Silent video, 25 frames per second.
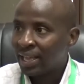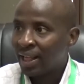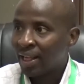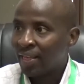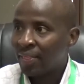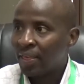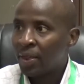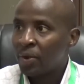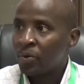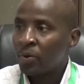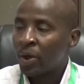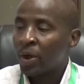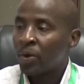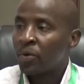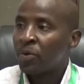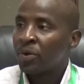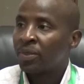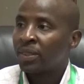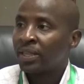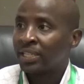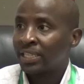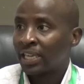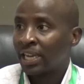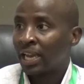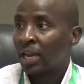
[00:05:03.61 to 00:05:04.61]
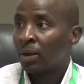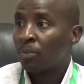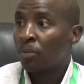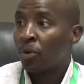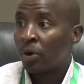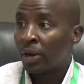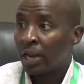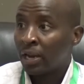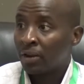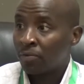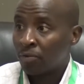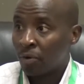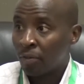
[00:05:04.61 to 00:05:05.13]
Then we are doing the second
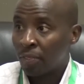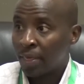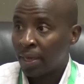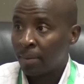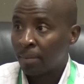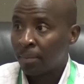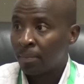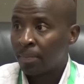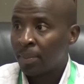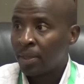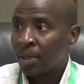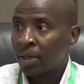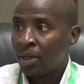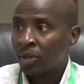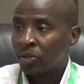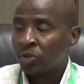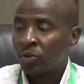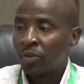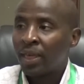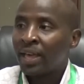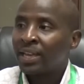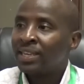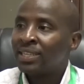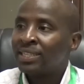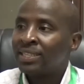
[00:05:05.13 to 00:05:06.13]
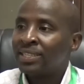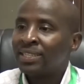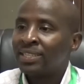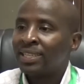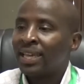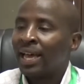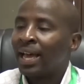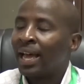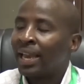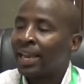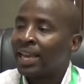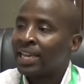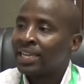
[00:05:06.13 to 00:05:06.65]
model for them. So that is
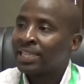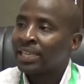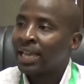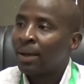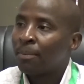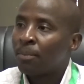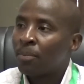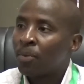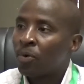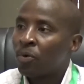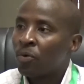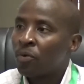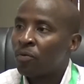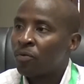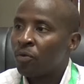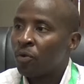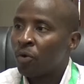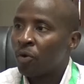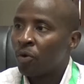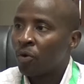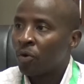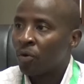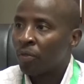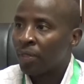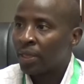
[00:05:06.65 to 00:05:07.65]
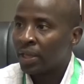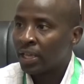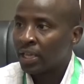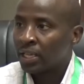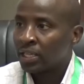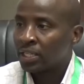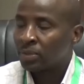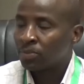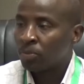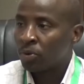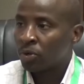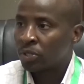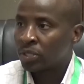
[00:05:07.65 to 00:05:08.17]
an example for the
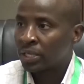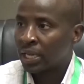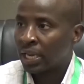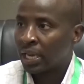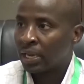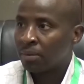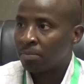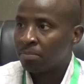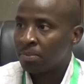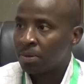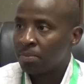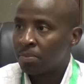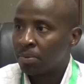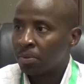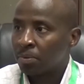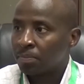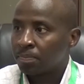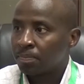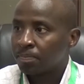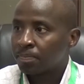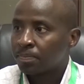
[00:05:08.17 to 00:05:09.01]
small scale people.